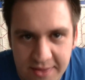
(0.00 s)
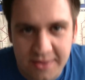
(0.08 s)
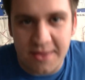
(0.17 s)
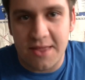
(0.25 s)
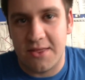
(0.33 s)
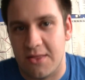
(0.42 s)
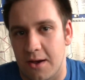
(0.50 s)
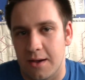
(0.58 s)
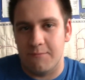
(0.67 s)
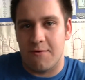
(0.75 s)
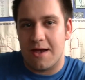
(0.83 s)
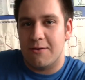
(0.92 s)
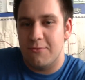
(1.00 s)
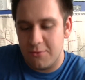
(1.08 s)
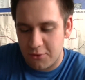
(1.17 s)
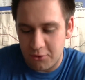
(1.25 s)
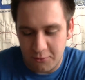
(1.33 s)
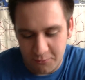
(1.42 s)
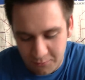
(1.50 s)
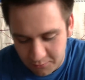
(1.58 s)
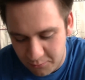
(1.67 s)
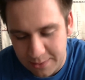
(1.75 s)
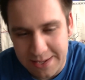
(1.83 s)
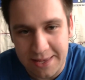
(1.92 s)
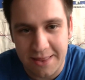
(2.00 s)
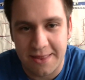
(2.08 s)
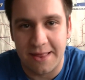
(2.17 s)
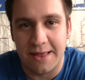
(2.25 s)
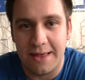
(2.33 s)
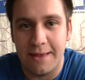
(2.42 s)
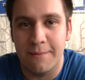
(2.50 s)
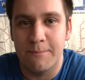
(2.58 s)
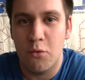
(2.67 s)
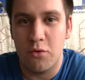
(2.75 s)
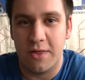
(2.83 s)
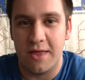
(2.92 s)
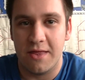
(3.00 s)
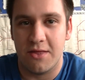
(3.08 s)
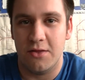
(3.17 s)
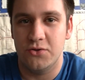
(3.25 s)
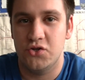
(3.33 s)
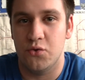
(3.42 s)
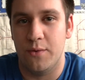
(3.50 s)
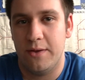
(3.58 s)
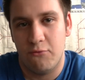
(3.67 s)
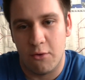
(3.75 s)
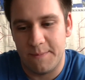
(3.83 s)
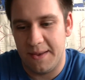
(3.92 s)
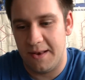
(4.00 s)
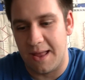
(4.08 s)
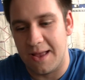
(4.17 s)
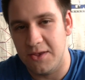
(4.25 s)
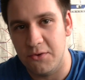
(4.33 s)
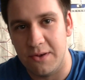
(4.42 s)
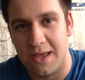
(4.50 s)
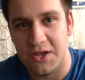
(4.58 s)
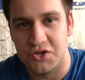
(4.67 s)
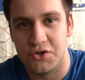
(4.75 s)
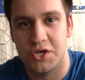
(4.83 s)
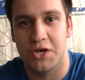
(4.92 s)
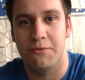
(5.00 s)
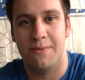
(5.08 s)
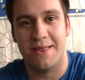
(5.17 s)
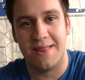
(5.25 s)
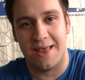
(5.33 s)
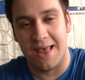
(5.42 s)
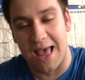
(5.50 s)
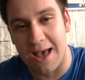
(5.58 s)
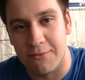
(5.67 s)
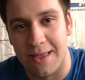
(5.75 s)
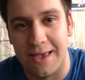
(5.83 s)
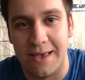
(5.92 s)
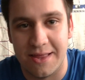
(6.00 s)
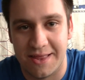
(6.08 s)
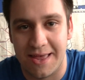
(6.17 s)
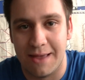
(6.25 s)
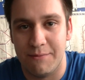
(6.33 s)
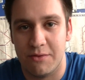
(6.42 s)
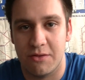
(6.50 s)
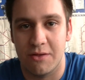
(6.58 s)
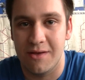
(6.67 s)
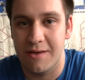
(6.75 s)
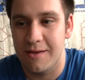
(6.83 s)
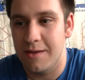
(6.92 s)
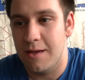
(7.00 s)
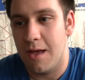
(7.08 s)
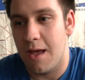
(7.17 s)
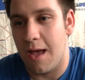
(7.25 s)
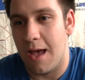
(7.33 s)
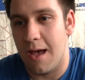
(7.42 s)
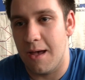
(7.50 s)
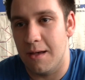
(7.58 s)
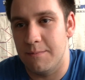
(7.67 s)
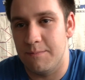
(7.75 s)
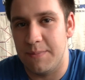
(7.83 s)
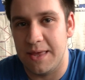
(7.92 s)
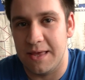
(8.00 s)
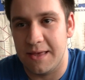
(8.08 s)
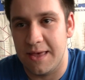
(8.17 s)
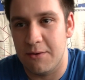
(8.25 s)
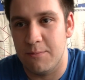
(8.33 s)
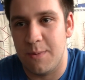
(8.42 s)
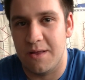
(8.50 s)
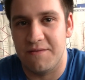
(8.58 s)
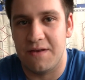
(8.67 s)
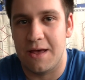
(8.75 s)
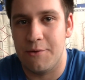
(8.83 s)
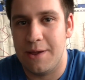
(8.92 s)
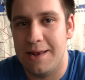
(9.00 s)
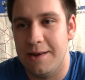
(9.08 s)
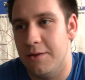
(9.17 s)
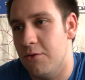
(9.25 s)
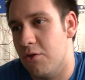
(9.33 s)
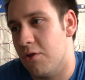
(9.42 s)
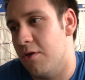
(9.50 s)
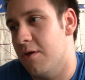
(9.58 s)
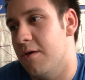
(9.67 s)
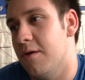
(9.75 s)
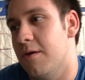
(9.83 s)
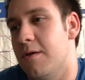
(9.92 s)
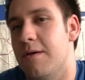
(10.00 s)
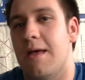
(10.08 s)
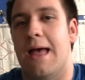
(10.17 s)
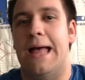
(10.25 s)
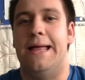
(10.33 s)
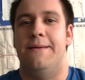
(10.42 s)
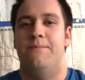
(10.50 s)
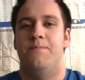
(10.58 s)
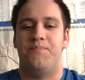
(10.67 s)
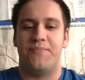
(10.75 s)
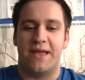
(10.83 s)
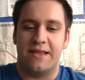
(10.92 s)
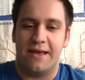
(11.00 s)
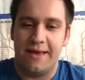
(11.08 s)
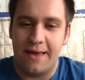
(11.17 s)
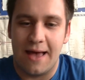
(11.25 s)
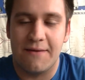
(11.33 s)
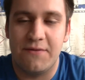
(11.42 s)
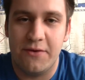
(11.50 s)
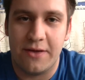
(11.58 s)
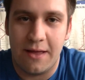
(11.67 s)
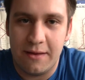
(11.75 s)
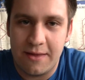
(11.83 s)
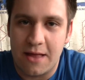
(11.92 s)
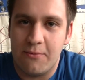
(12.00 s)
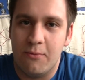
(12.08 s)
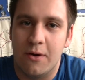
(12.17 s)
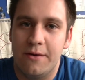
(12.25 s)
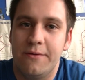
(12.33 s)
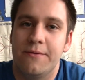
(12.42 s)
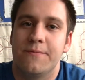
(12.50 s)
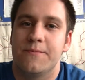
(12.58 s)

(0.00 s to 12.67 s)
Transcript: This time round we see Mortis join Robin at Unit HQ. We see how they escaped being killed by the flower aliens. And they have a look at a dead one.